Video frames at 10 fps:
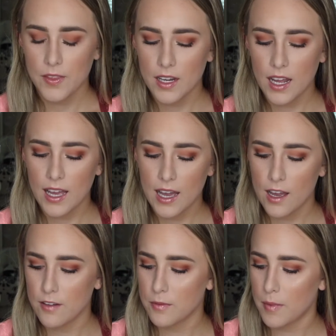Then I
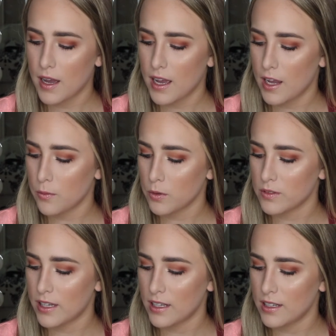have my Real
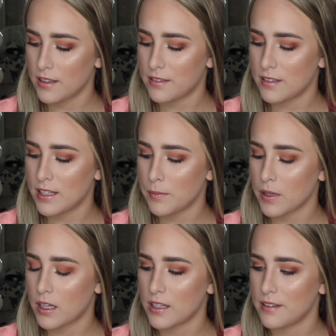Techniques
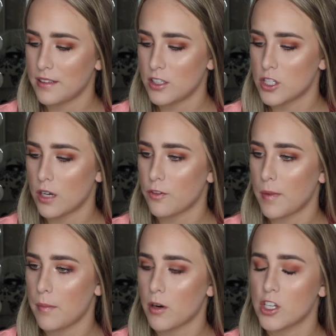Deep Cleansing Gel for
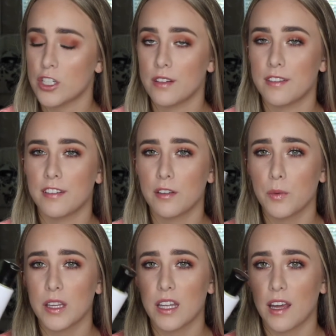my brushes. This is a
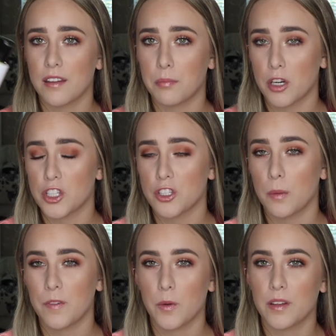really nice brush
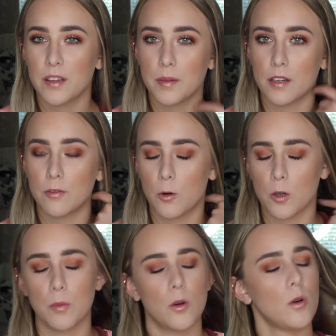soap if you want something
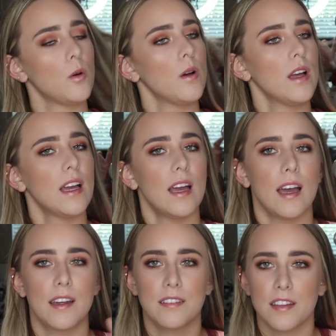affordable,
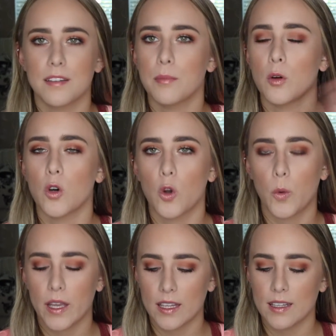accessible,
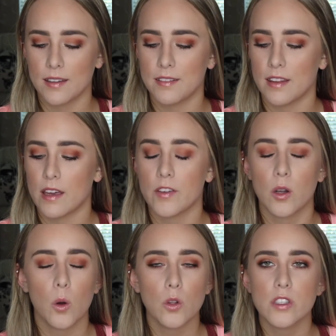quick and easy. They have it
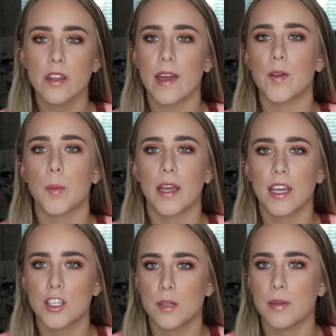at Ulta, they have it at my
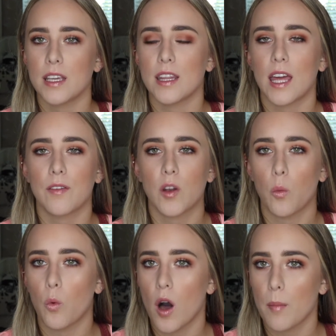H-E-B, they have it at
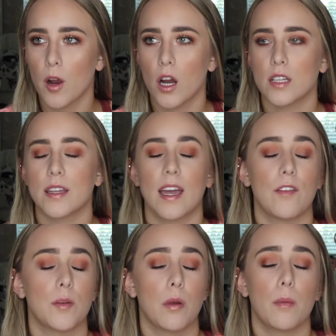Walmart, they
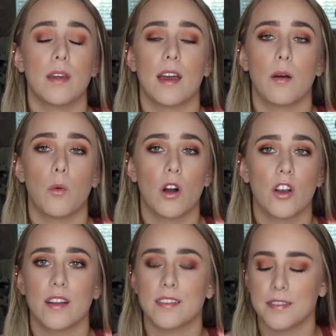have it probably at
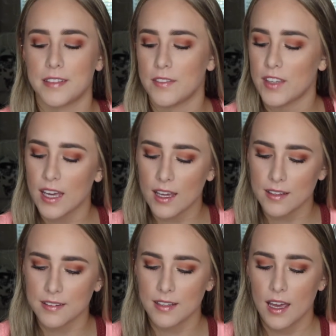Walgreens and
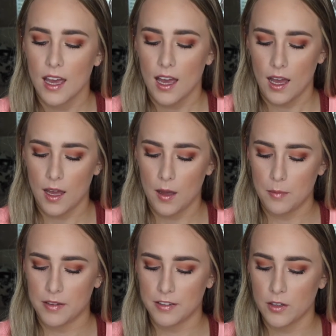
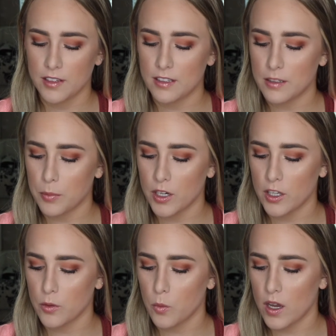CVS. So this is a pretty
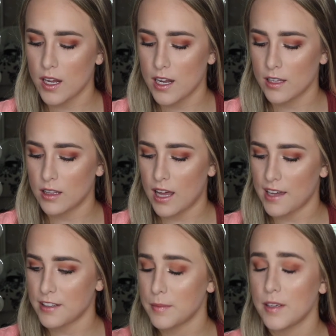good one. It
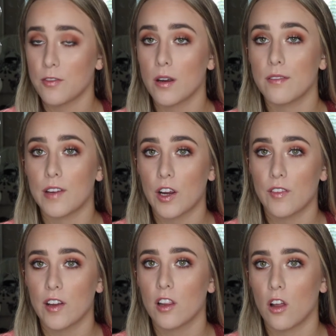lasted me for a
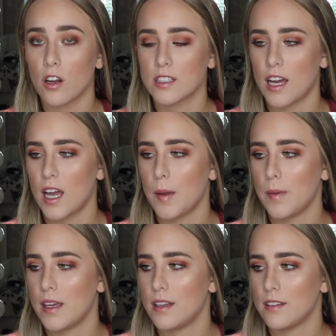very long time,
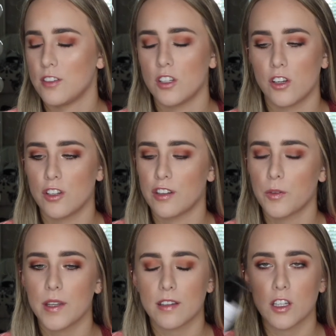and it's, you know, you just
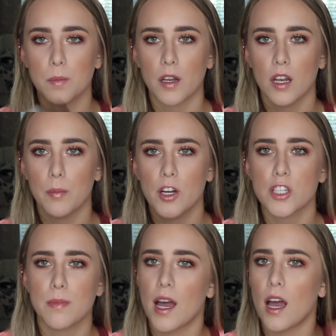squeeze a little bit on a
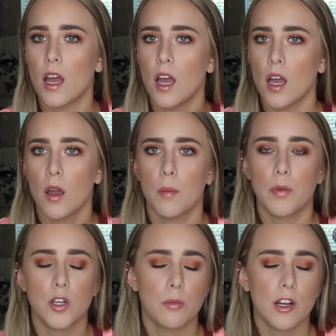brush mat,
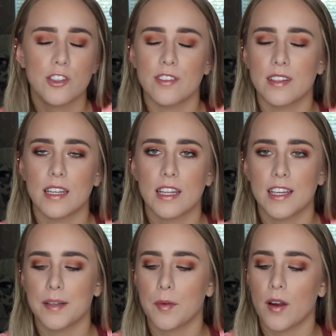put your brushes in it,
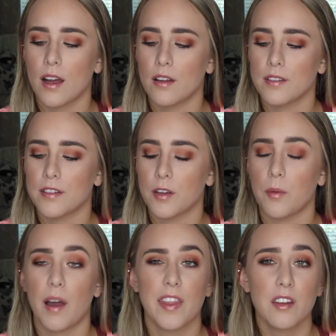clean them around.
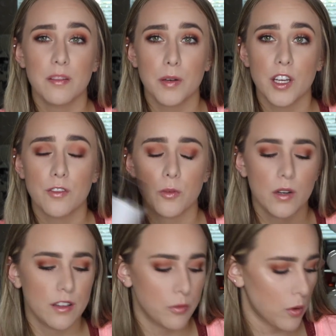So I thought it was pretty good for
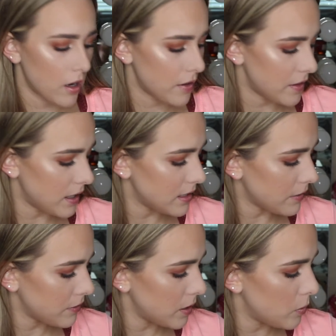what it's worth, and I
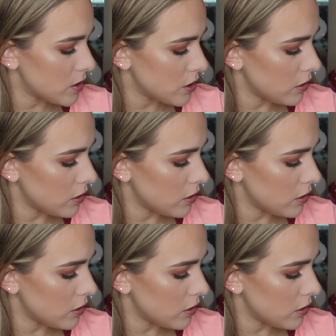definitely want to